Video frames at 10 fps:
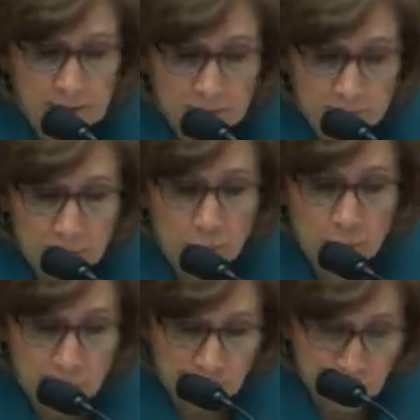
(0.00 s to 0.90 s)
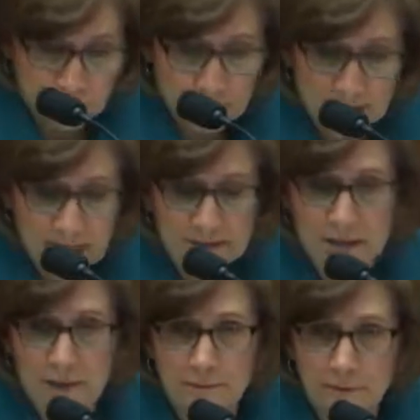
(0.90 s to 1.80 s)
to local workforce needs.
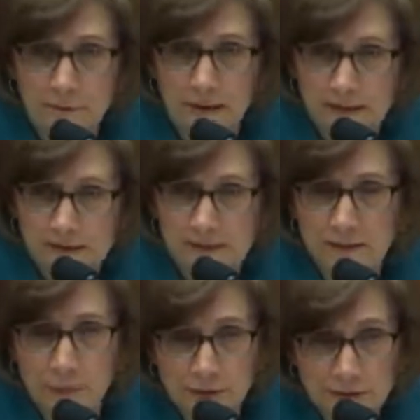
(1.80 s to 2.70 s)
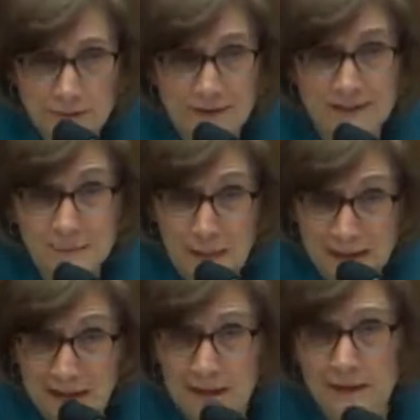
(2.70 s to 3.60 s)
And I'm glad to see apprenticeships
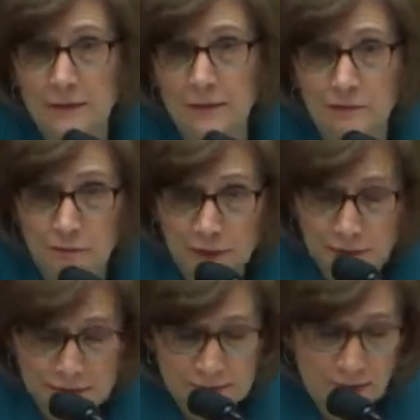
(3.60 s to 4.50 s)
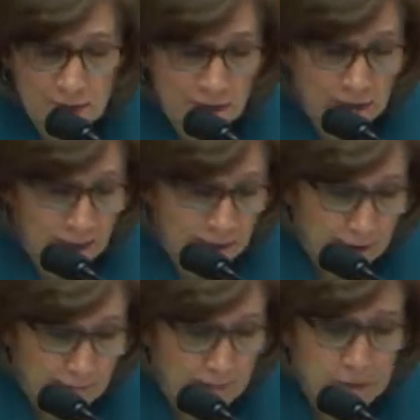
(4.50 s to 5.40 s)
expanding in new fields.
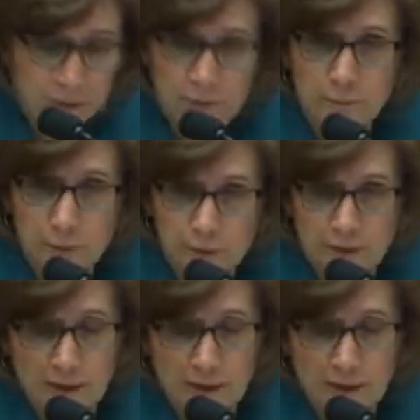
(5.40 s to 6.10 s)
It's really important.